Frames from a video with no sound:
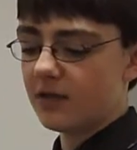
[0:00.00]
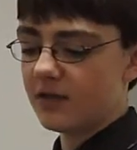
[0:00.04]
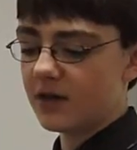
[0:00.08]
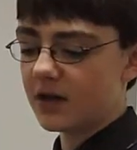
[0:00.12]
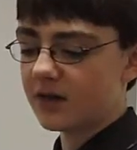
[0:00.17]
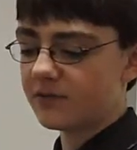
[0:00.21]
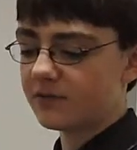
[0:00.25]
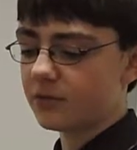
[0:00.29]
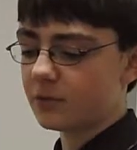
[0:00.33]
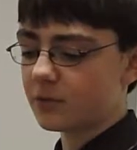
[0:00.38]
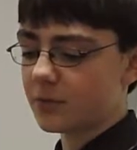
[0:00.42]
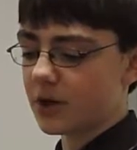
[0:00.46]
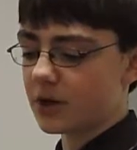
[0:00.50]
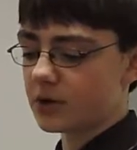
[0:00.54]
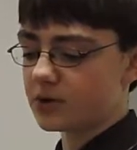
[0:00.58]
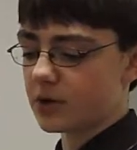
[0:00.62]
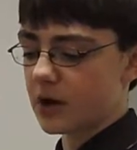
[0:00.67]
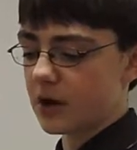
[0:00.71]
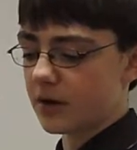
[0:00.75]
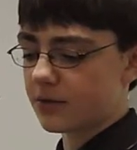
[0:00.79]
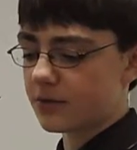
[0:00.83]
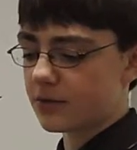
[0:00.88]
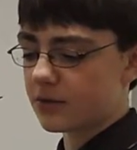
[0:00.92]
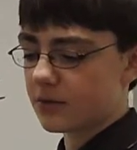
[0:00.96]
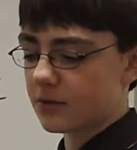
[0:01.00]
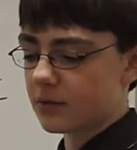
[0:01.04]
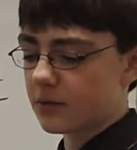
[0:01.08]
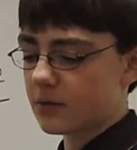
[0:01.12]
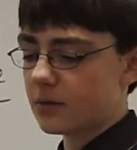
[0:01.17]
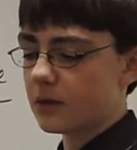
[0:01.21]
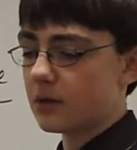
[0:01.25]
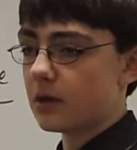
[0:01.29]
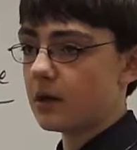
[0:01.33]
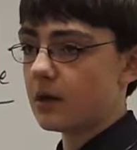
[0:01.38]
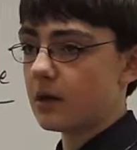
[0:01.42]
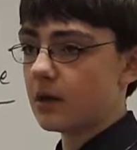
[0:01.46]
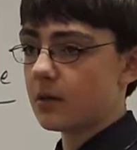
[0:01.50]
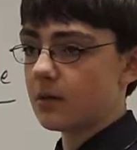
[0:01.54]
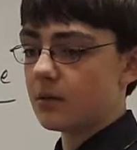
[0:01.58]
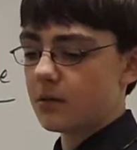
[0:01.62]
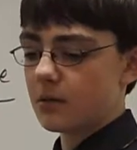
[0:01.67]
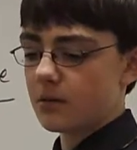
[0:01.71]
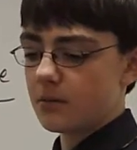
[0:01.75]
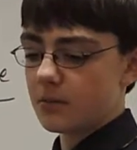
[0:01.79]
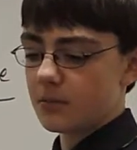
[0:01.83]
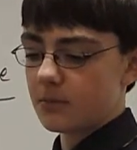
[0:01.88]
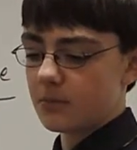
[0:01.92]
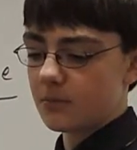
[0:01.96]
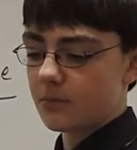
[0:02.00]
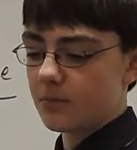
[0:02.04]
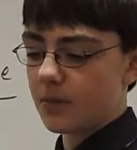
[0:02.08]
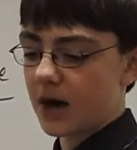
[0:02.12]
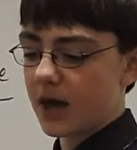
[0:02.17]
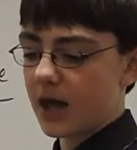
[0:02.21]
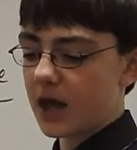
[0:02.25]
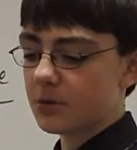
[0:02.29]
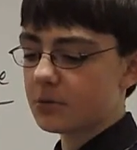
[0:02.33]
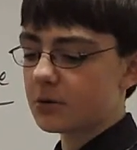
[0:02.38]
The infamy address by